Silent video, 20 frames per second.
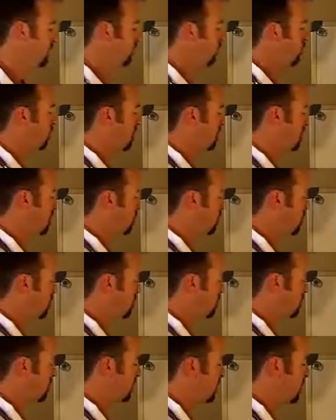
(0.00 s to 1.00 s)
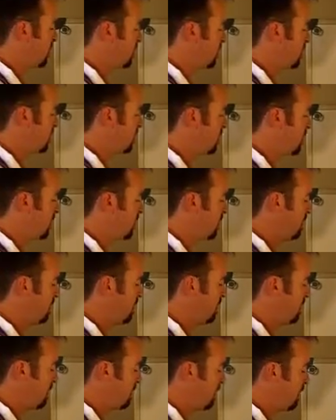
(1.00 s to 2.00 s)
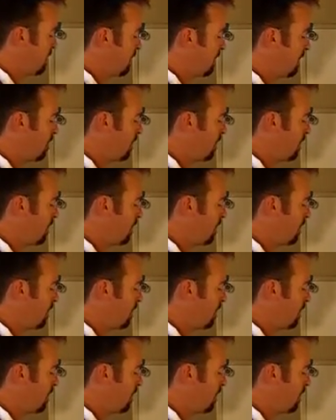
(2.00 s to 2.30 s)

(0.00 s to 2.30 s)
And one of the quotes came in at